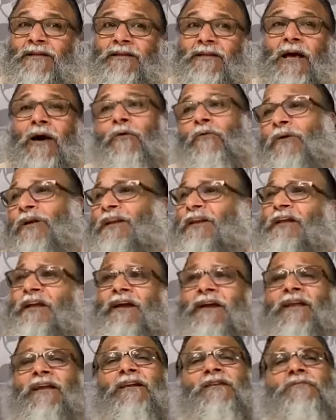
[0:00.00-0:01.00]
Now when he
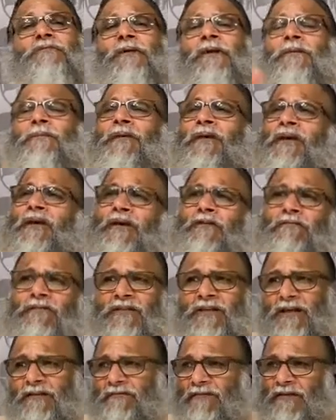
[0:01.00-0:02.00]
had experimented
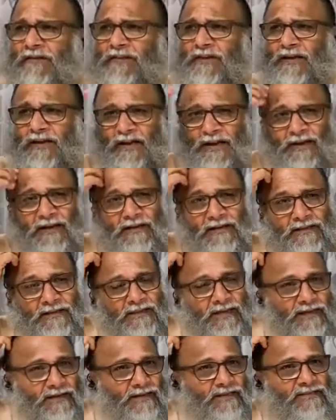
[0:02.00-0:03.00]
with everything,
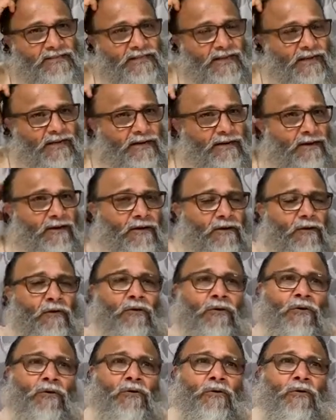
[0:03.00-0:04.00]
then he said,
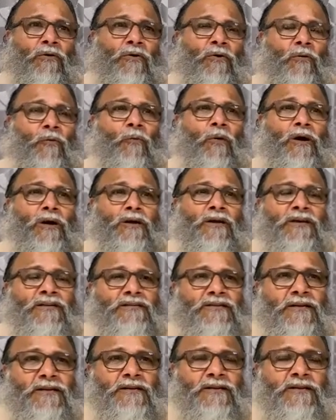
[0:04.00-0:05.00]
oh, what
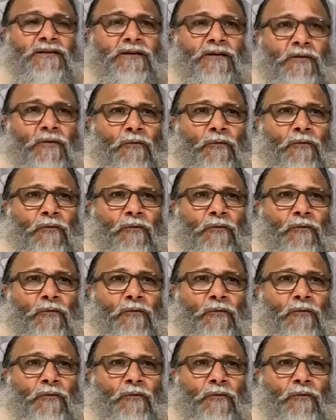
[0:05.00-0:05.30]
does it,